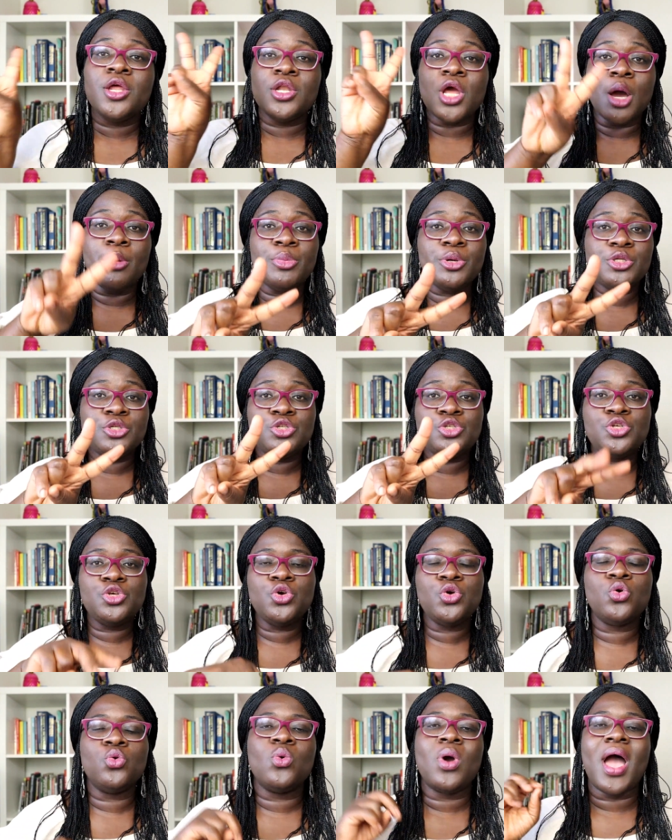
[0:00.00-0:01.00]
Number
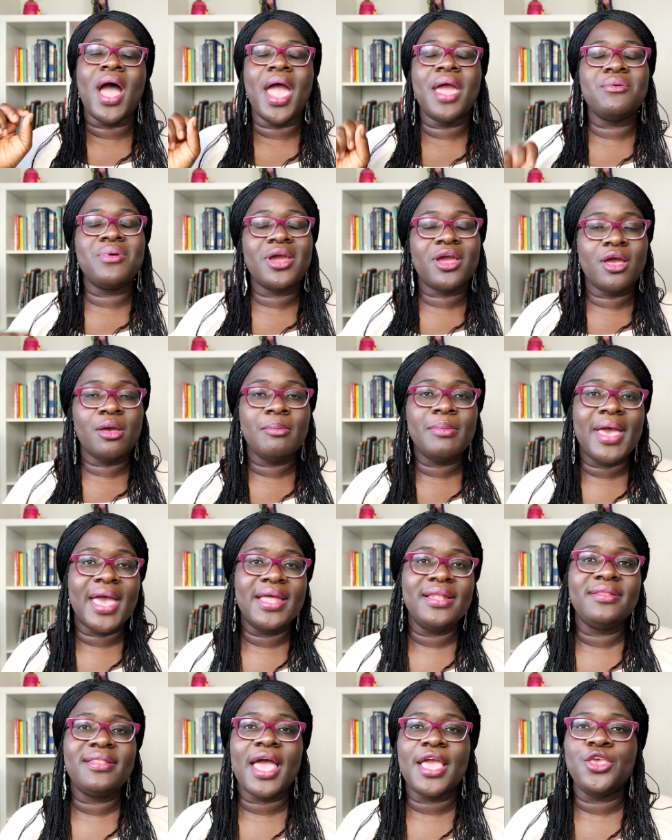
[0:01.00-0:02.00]
two, I
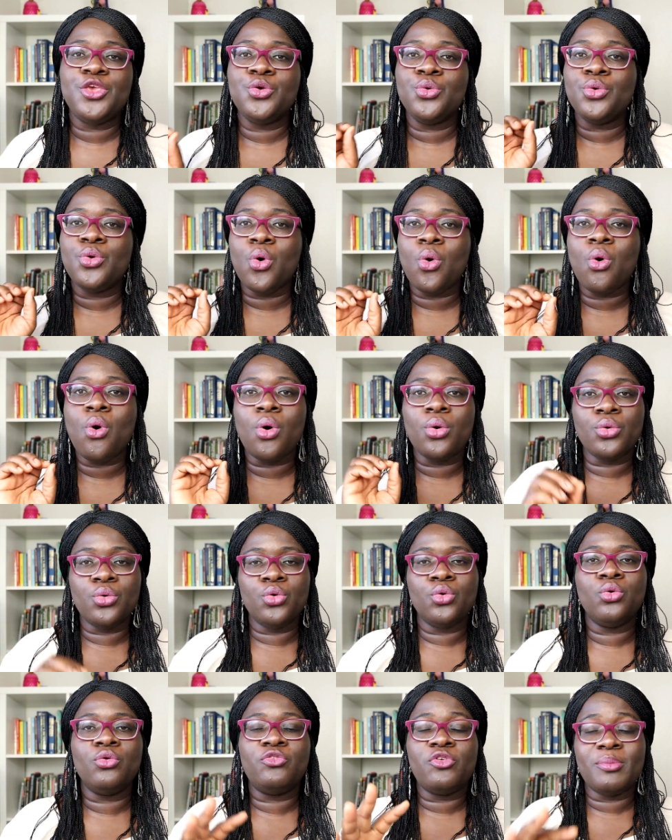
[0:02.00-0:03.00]
recommend that you go on
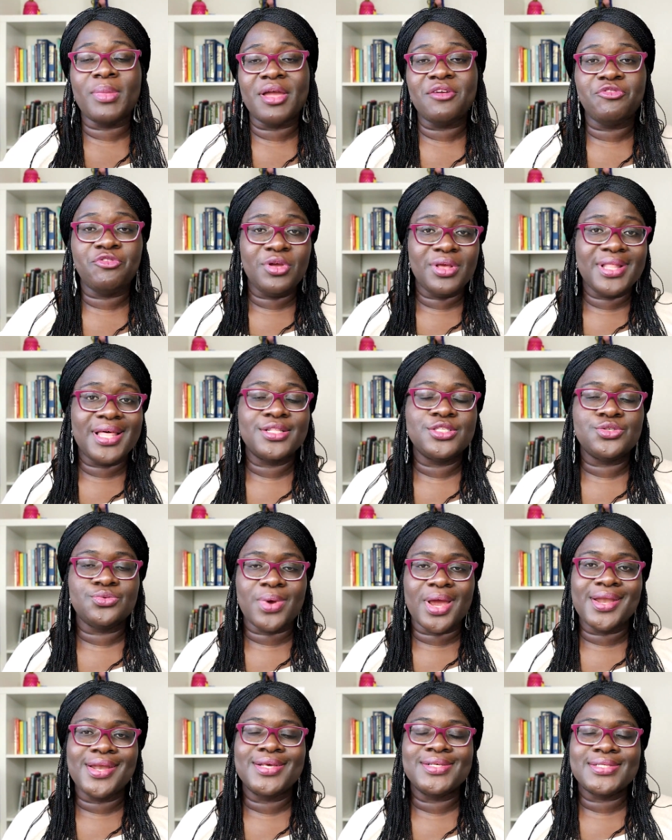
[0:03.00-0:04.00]
Google. For my freelance
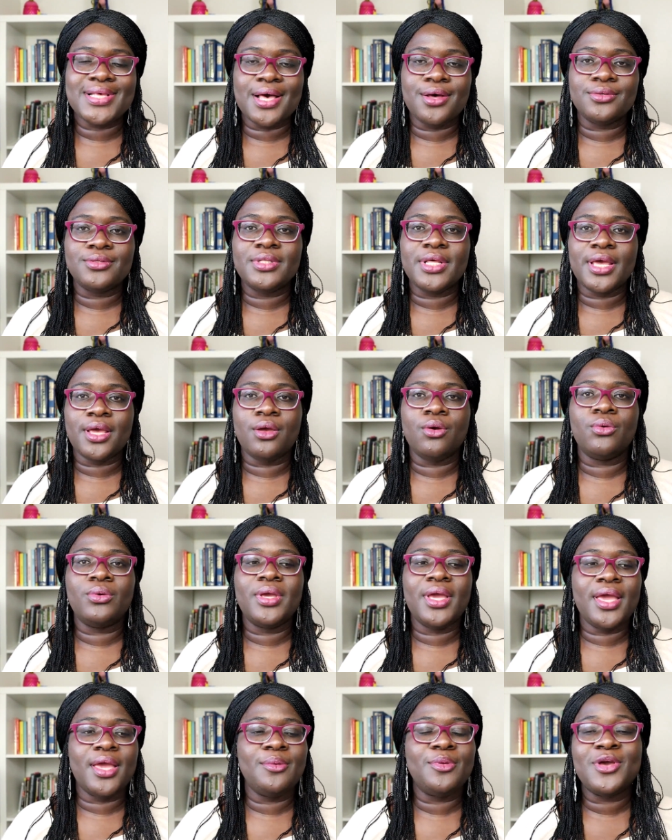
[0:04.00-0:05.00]
writers out there,
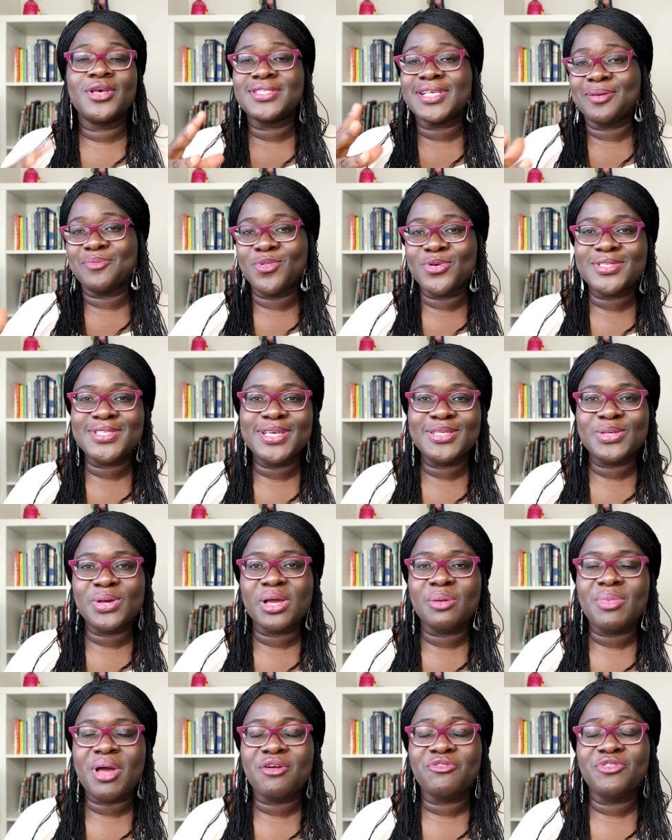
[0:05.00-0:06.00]
okay, because I mostly
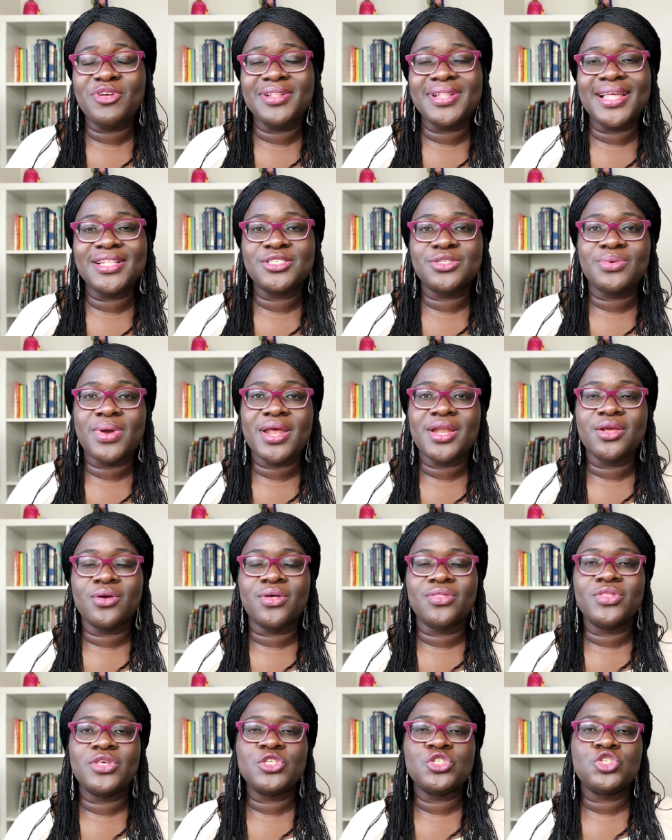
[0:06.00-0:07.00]
talk about freelance writing
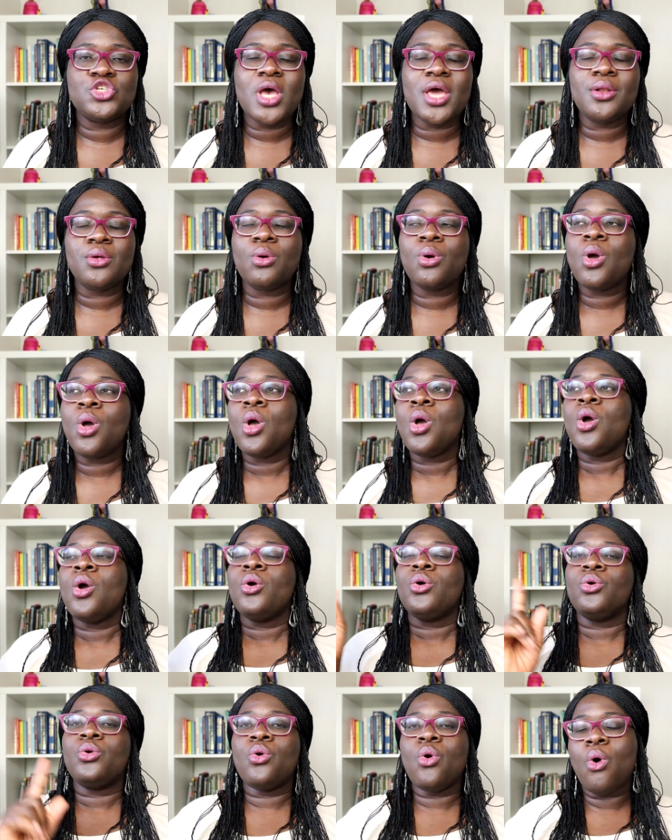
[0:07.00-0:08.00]
on this channel,
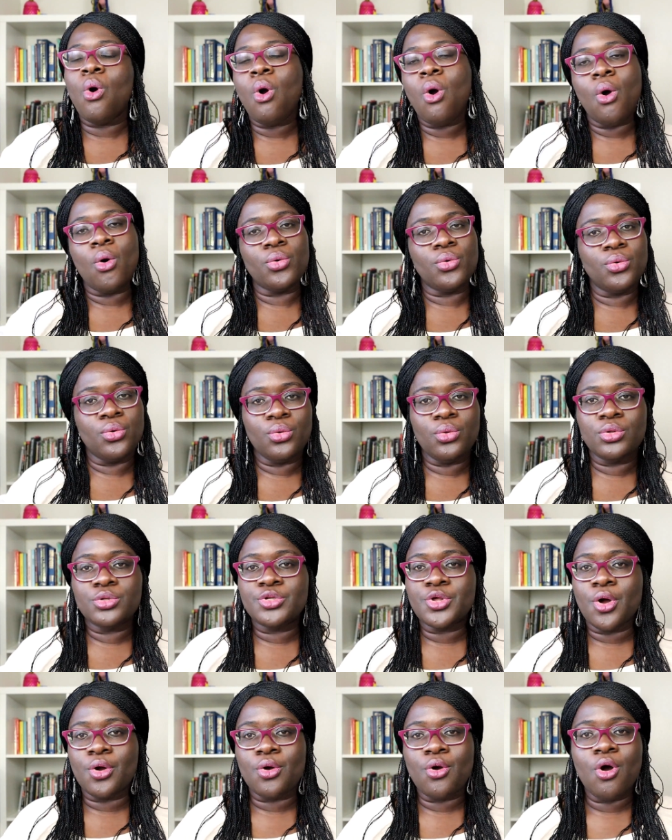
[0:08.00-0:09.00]
go on google
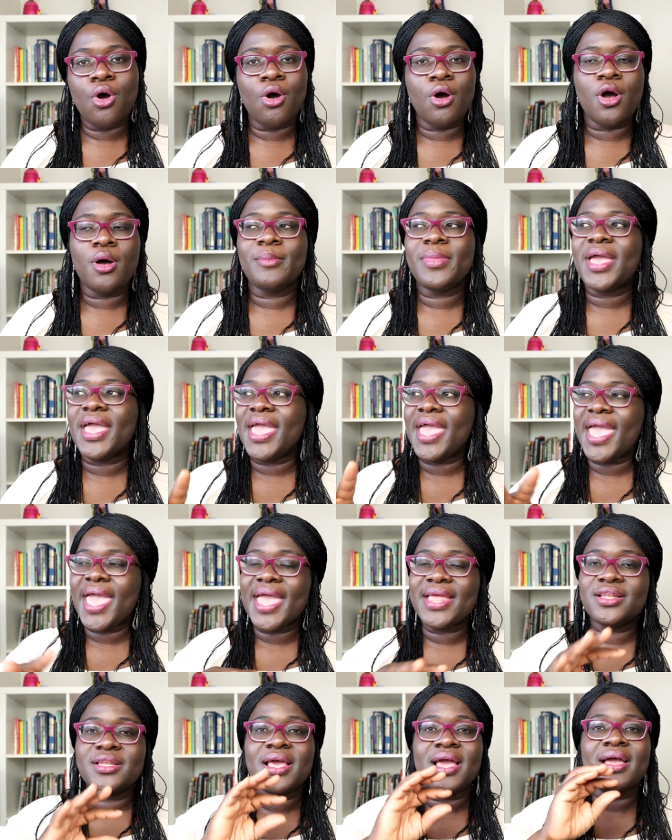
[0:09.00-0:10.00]
dot com
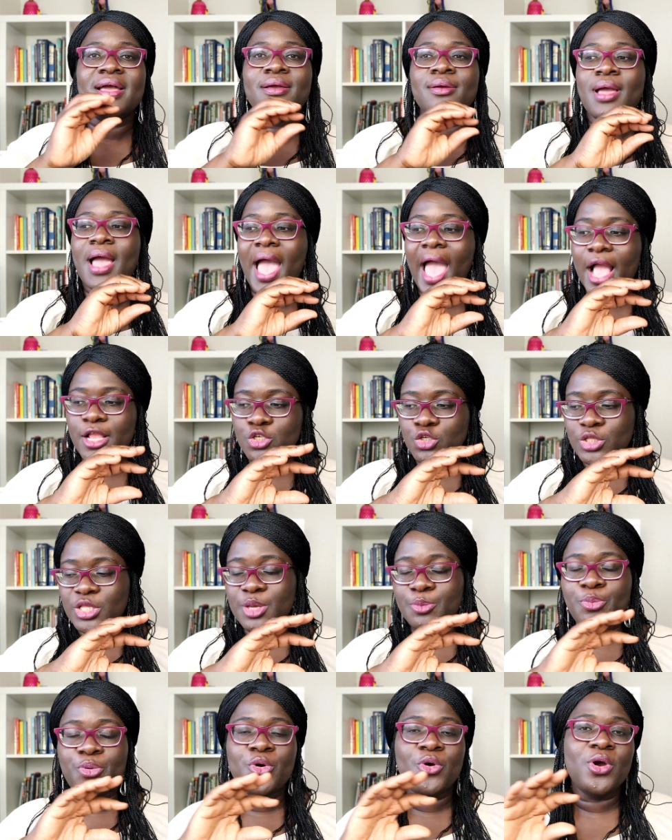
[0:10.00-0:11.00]
and
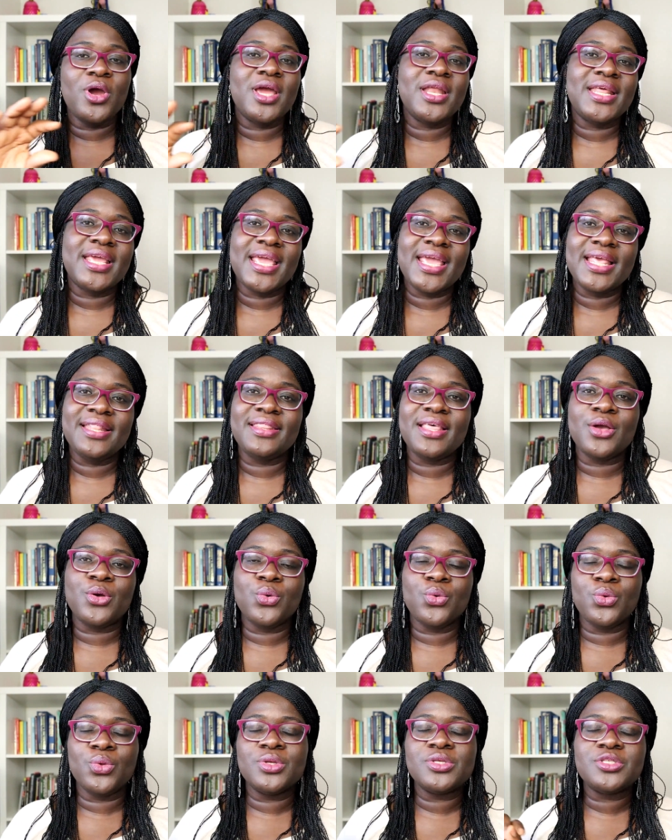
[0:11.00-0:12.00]
actually put in the
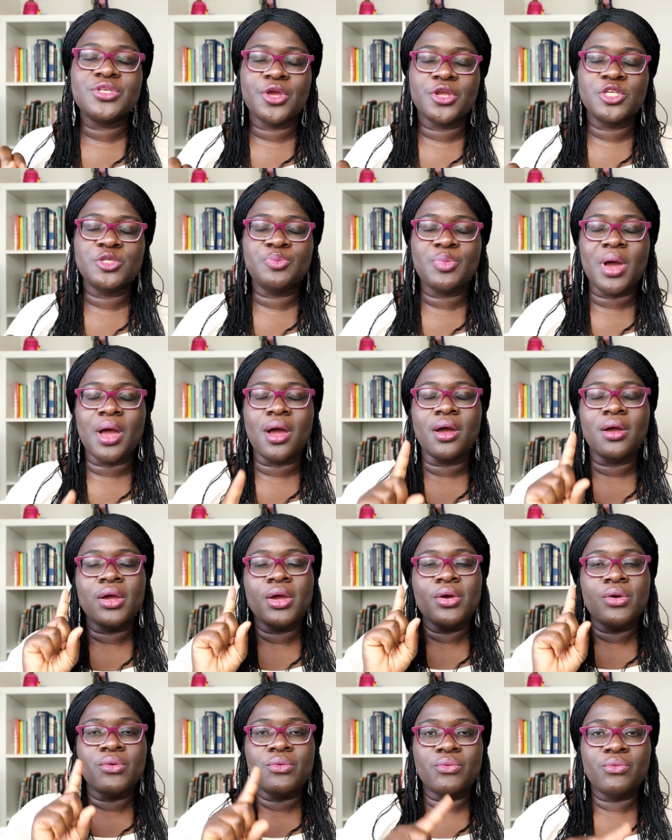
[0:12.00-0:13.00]
Google search bar,
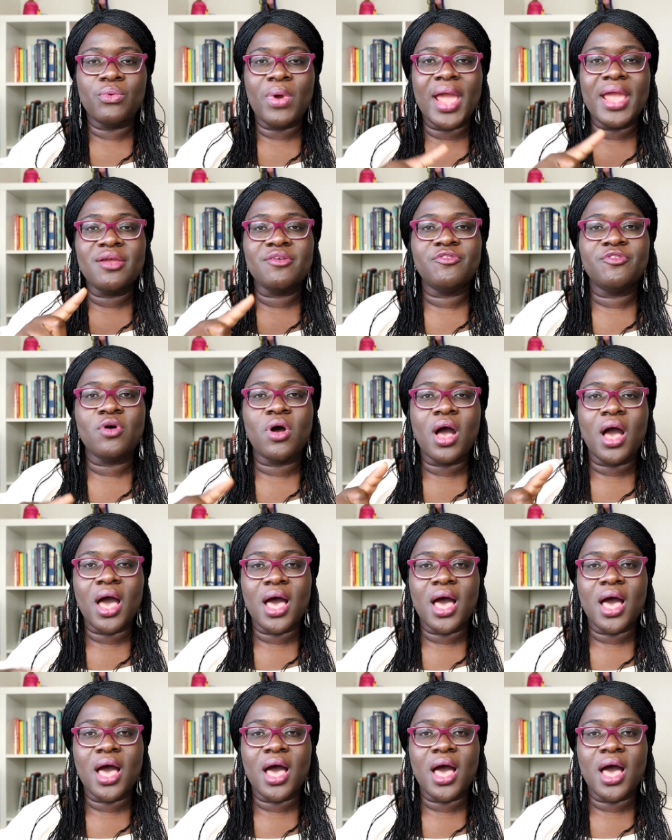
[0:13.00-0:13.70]
write for